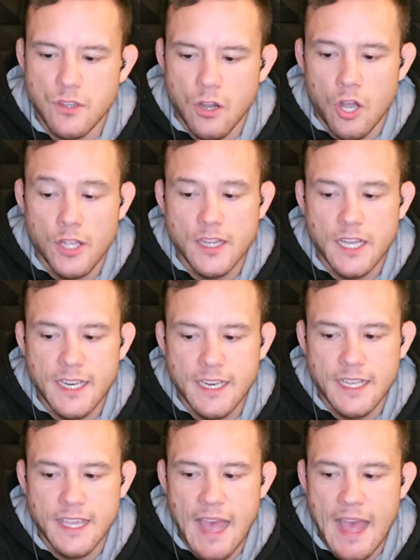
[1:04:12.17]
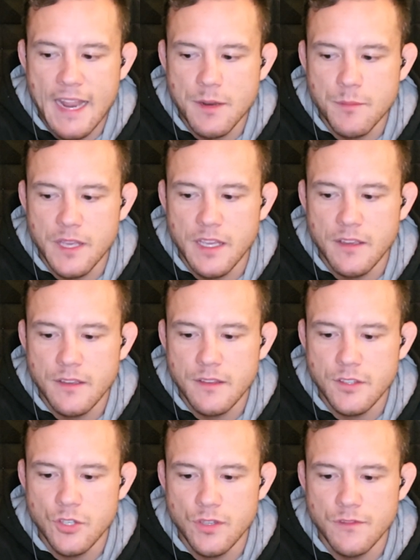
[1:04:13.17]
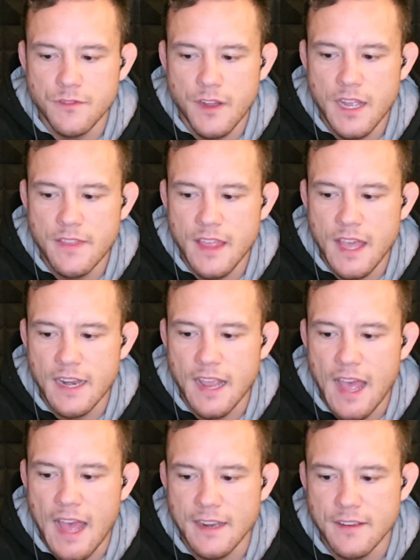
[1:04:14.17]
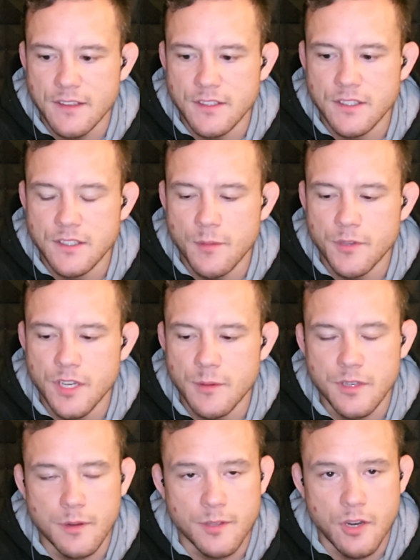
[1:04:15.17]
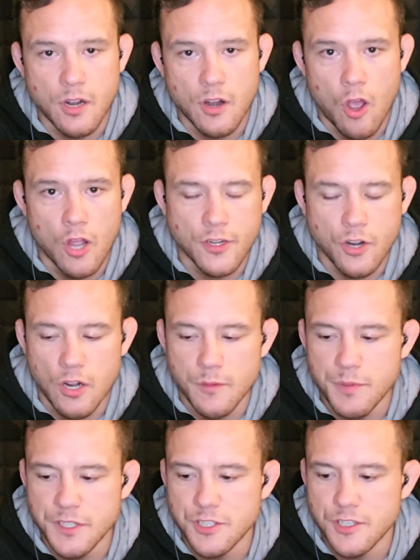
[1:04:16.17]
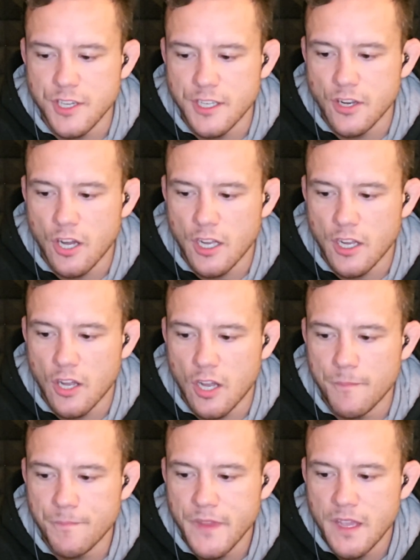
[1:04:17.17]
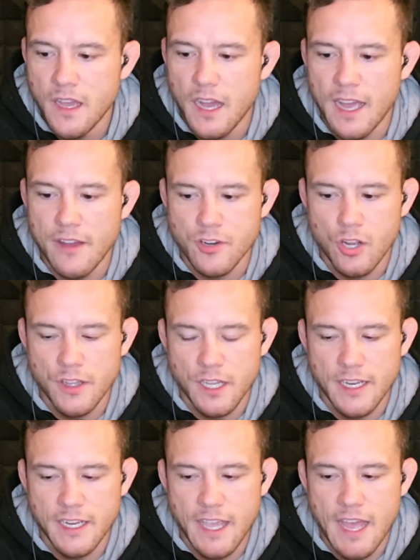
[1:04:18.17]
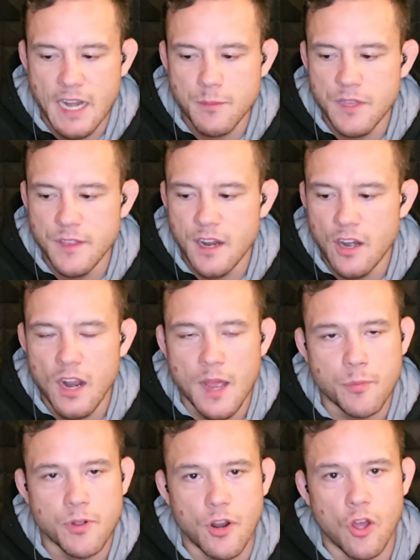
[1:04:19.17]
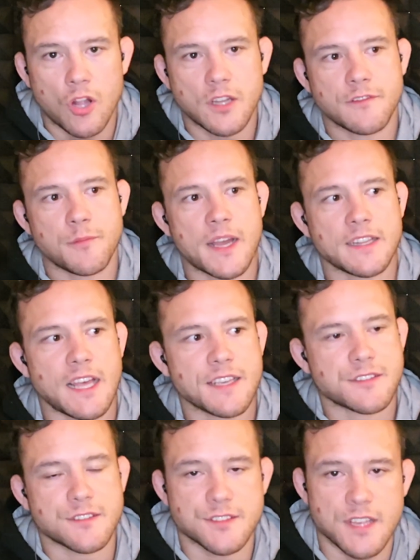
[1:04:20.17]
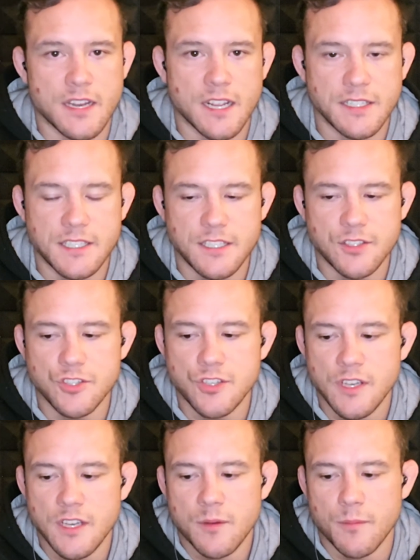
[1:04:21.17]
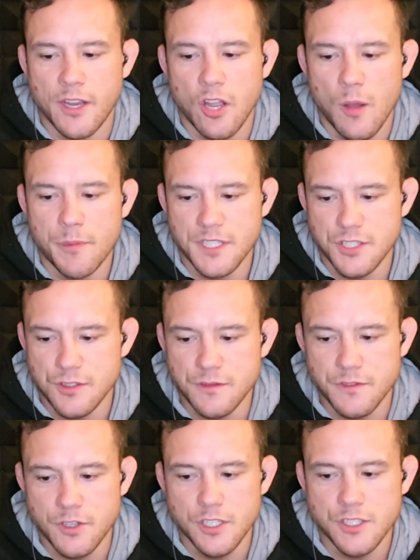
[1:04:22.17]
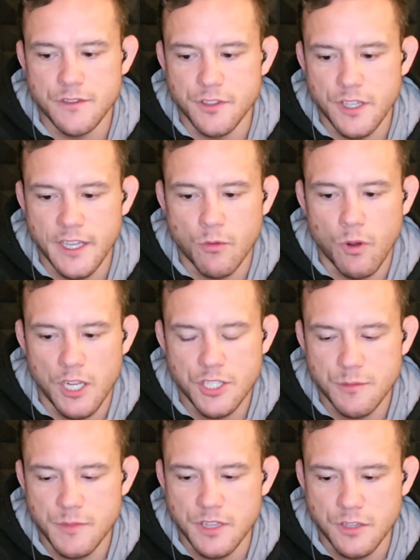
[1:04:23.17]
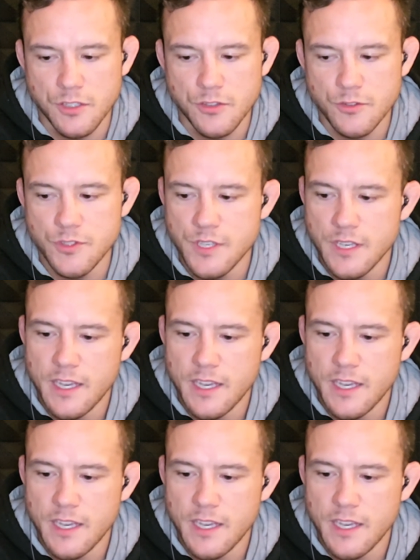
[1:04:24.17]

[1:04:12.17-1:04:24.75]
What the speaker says: Online Academy. You can find that at www.onguardbjj.com. I have an online academy there. I put all of my lessons that I teach, my competition footage, if you like watching me lose,